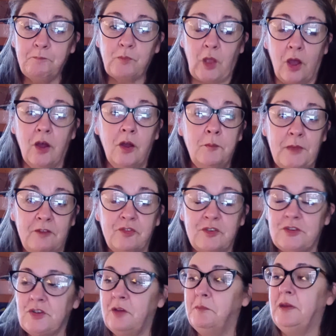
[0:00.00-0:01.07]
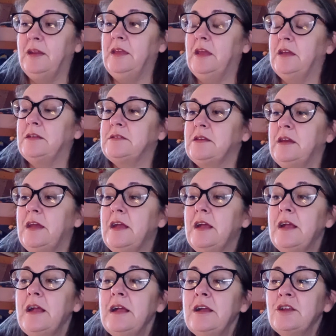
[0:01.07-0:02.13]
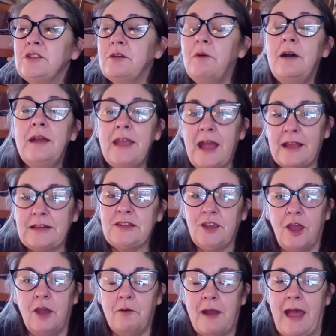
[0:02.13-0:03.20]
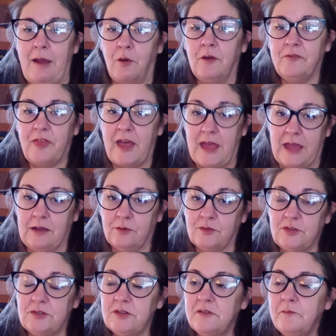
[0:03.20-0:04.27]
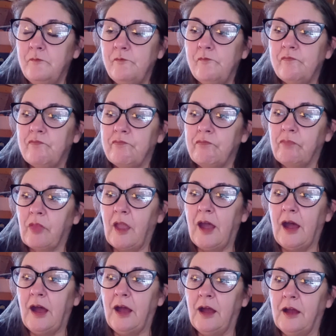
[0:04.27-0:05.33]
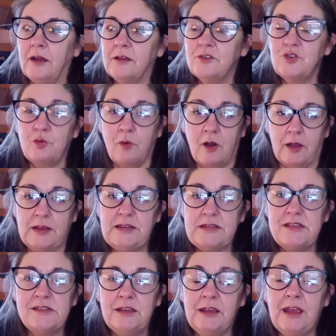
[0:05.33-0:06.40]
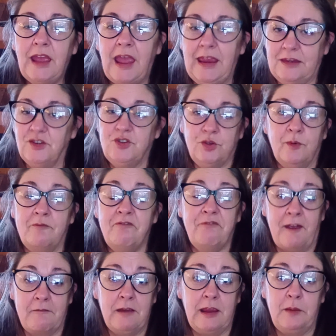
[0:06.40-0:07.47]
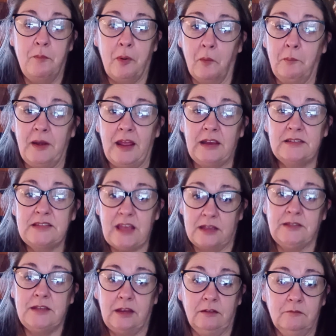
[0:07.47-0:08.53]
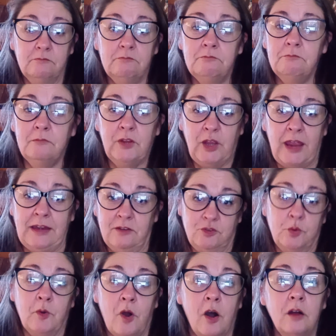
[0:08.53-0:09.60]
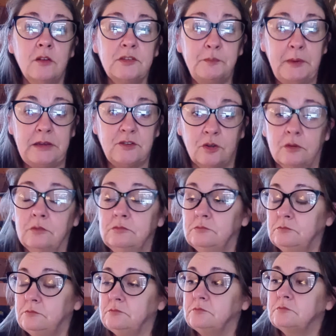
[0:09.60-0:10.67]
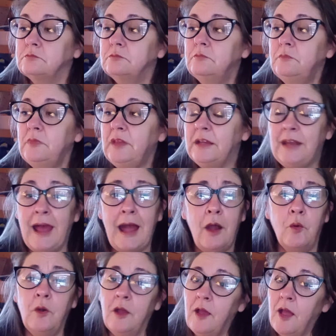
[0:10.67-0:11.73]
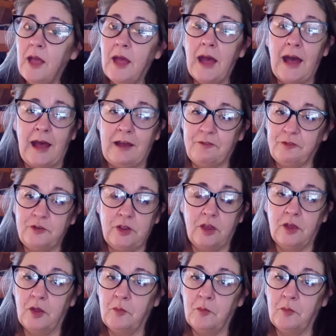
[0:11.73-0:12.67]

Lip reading: a hermit for so many years. So I had to go out of the house twice into a very public setting, into a hospital. Now, have to